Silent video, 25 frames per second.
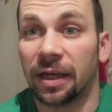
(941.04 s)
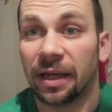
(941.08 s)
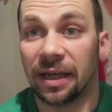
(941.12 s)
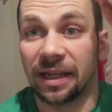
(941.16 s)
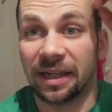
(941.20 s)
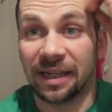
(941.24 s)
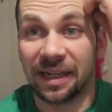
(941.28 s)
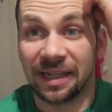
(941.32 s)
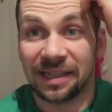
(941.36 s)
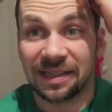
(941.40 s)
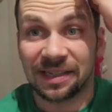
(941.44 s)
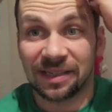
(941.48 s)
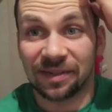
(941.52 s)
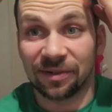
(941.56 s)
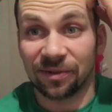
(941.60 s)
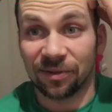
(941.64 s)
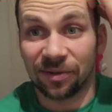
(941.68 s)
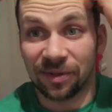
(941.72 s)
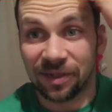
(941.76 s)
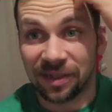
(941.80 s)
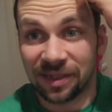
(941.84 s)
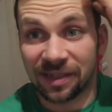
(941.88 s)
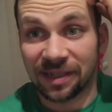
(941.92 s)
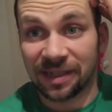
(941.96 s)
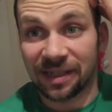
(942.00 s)
Hey guys, so
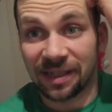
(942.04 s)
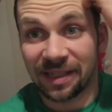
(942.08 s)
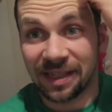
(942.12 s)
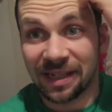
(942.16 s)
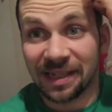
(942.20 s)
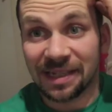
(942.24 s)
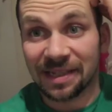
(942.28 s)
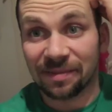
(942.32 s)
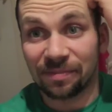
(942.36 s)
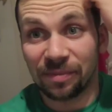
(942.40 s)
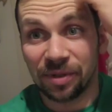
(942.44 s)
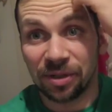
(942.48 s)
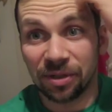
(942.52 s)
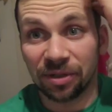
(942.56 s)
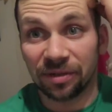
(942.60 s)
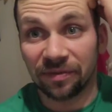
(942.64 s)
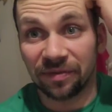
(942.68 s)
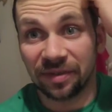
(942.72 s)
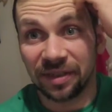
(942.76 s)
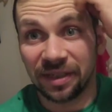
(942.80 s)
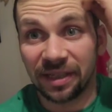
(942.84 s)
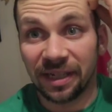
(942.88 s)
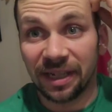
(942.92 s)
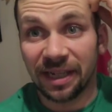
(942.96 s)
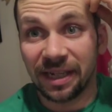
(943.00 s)
it's the last meal of
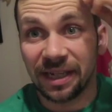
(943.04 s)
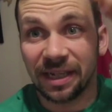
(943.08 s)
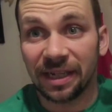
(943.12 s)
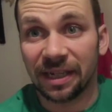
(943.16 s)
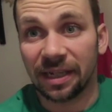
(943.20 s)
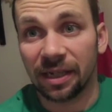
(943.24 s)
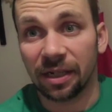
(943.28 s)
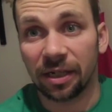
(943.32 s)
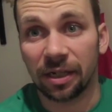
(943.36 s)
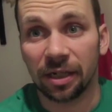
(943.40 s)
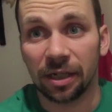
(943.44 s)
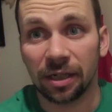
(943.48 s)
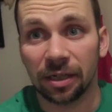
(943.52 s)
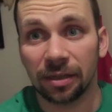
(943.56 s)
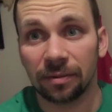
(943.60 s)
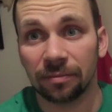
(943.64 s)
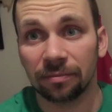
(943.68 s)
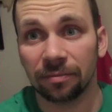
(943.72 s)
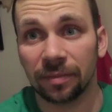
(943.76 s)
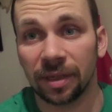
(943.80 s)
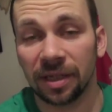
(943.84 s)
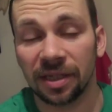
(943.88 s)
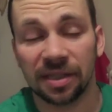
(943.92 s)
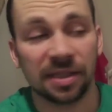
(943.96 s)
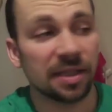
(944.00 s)
the day.
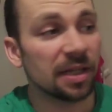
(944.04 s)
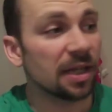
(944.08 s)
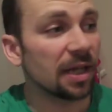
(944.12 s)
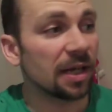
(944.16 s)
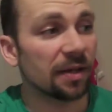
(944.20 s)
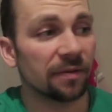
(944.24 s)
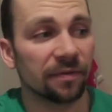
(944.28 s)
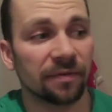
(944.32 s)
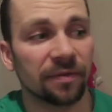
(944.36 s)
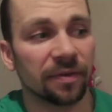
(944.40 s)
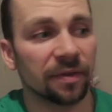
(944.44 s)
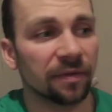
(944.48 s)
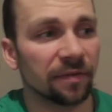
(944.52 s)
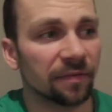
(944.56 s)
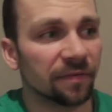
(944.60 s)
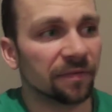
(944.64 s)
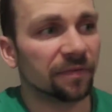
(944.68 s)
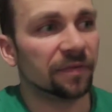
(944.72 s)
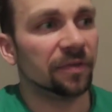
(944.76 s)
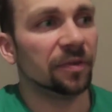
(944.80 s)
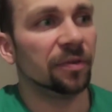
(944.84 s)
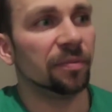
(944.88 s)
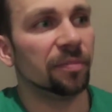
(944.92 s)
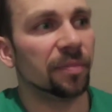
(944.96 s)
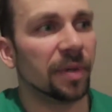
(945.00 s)
I still have a
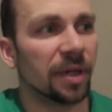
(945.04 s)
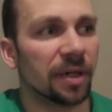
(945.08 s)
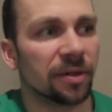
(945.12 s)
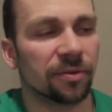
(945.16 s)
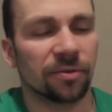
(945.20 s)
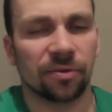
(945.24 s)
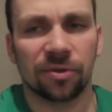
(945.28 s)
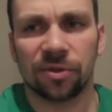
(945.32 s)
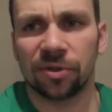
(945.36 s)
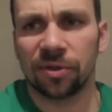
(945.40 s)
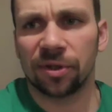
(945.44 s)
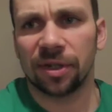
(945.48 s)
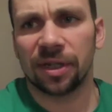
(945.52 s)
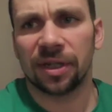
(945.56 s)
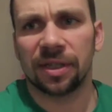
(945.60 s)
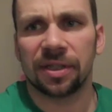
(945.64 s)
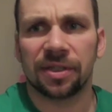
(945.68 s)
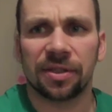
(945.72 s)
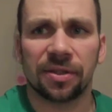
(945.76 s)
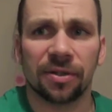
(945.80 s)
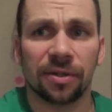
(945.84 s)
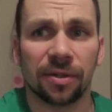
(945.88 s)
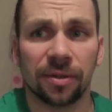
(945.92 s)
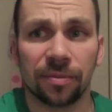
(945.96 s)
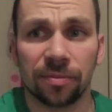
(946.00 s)
few macros to hit,
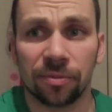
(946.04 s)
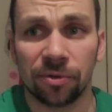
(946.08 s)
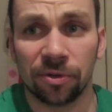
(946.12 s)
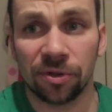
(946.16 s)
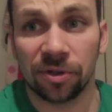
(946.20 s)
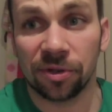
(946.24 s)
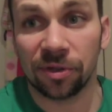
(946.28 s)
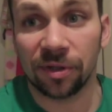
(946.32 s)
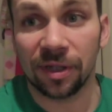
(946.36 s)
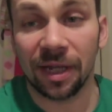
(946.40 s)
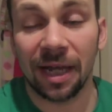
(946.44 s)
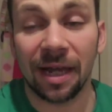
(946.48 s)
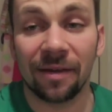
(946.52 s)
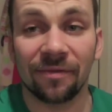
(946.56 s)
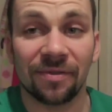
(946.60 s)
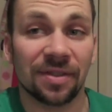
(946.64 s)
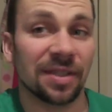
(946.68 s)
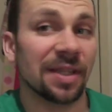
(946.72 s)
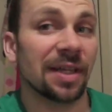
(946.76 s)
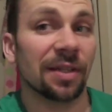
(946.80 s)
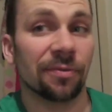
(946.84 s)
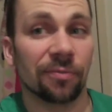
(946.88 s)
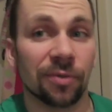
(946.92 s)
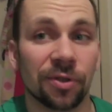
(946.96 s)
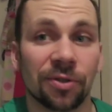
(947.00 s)
so I'm just gonna have a
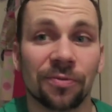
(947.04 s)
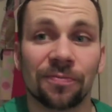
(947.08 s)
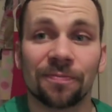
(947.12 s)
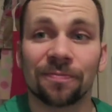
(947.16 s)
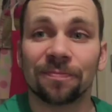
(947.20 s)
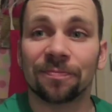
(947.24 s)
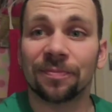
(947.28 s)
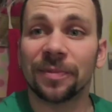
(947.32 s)
sandwich.